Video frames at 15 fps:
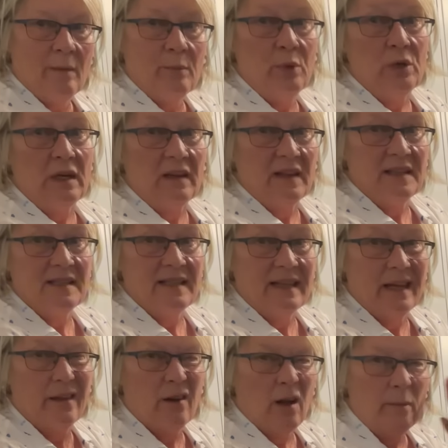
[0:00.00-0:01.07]
I'm putting this
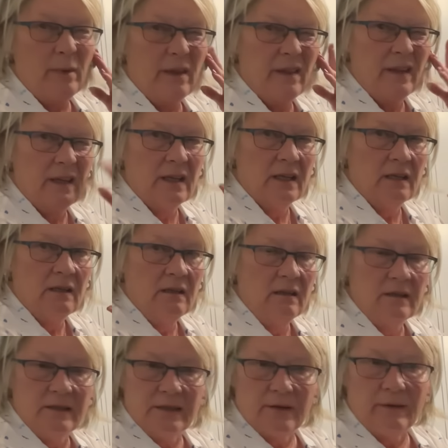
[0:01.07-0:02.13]
together, I'll be thinking,
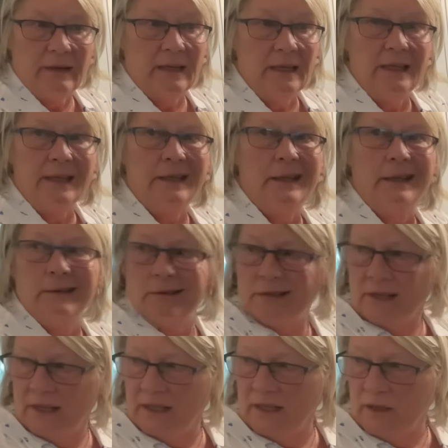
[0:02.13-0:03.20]
is there anything
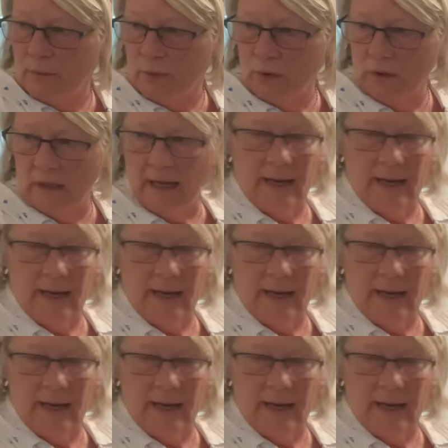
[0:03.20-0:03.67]
else I need to pull